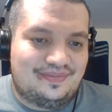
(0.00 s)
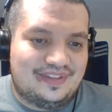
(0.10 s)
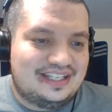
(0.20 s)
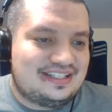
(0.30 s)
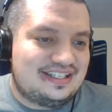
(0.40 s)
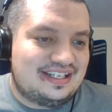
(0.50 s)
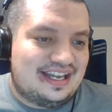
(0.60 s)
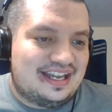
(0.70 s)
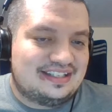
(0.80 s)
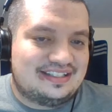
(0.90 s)
listed
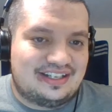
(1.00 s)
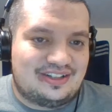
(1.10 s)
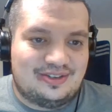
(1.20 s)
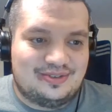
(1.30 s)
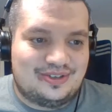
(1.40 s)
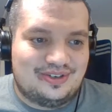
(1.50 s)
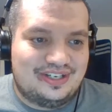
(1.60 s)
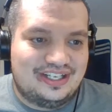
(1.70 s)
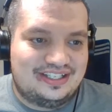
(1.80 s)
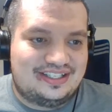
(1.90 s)
as the closer
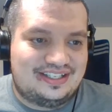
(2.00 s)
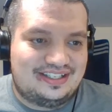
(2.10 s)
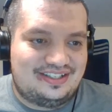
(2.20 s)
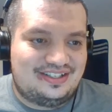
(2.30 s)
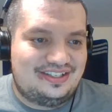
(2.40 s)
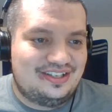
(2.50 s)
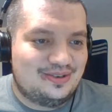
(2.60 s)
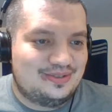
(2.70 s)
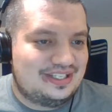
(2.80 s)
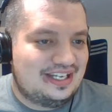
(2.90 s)
is
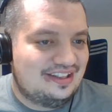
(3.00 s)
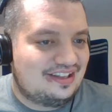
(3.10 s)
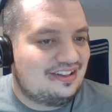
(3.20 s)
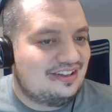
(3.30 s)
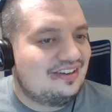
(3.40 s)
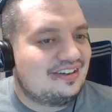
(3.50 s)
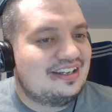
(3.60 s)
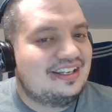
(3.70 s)
Jose Leclerc.